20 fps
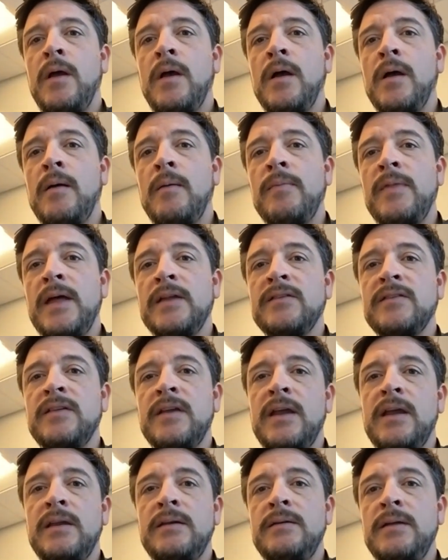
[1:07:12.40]
That
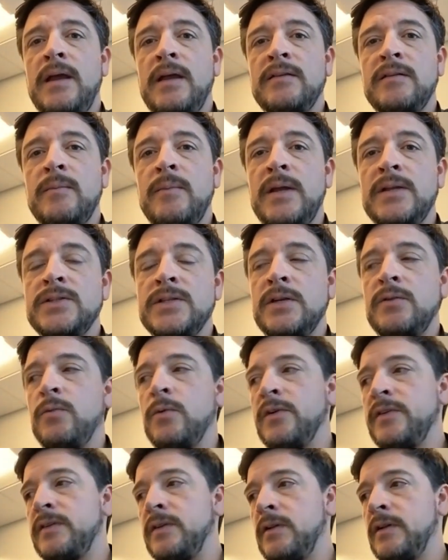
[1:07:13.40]
said, as I mentioned,
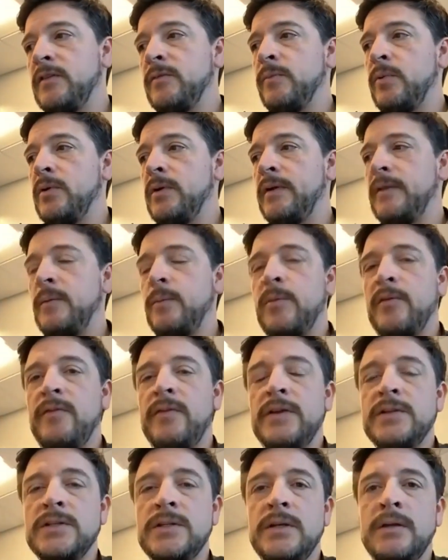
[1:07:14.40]
we're still exploring the
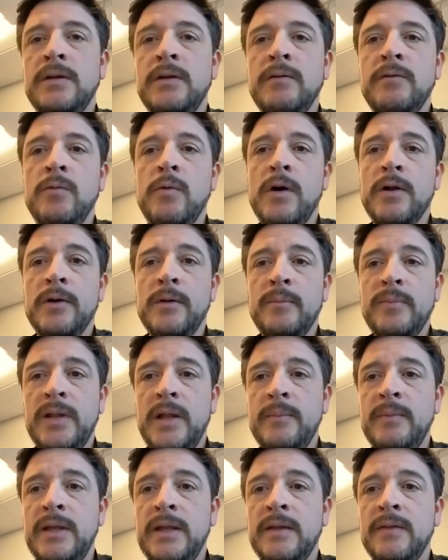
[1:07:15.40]
provision of water and
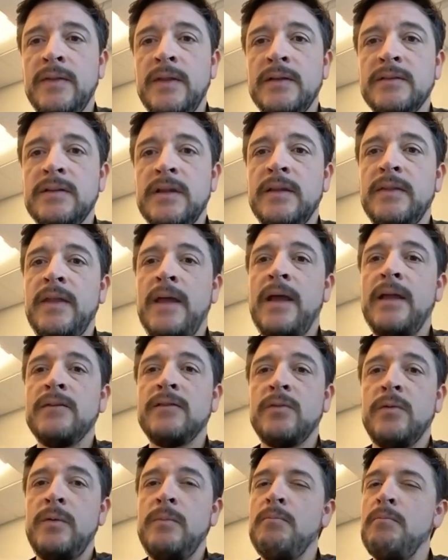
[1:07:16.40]
plumbing and things like that.
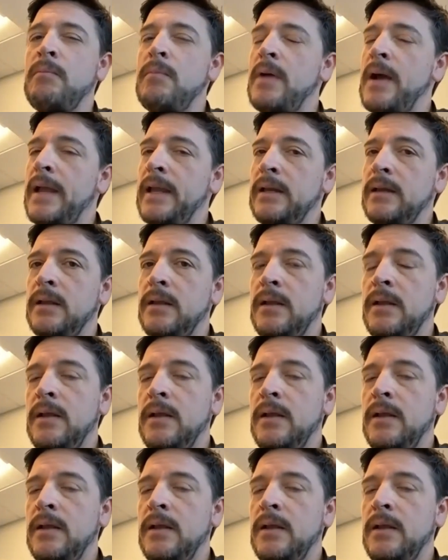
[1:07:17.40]
So we might